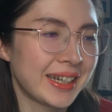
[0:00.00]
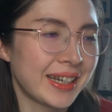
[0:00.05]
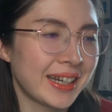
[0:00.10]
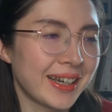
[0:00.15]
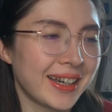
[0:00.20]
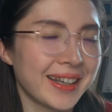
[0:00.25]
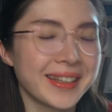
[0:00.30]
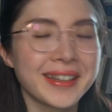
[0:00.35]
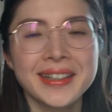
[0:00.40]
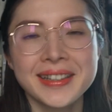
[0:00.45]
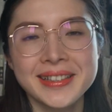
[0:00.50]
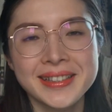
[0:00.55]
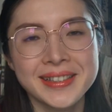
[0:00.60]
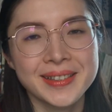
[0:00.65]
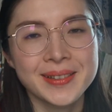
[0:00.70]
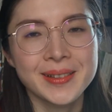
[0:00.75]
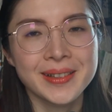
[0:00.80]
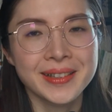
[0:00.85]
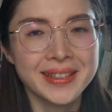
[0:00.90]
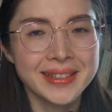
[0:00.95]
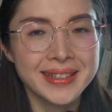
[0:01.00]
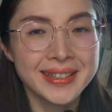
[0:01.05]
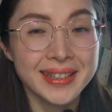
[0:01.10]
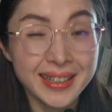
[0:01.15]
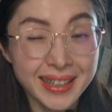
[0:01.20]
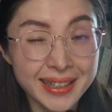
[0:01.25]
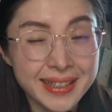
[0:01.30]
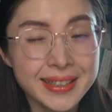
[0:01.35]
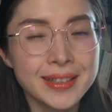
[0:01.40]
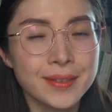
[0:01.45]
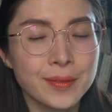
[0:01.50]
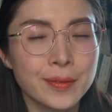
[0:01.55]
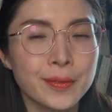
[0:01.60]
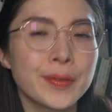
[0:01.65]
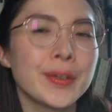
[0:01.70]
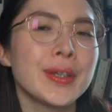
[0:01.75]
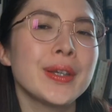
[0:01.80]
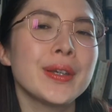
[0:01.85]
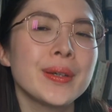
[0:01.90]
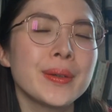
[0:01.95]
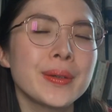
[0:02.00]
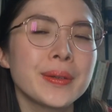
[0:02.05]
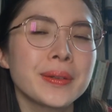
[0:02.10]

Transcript: Unless you're the selected few,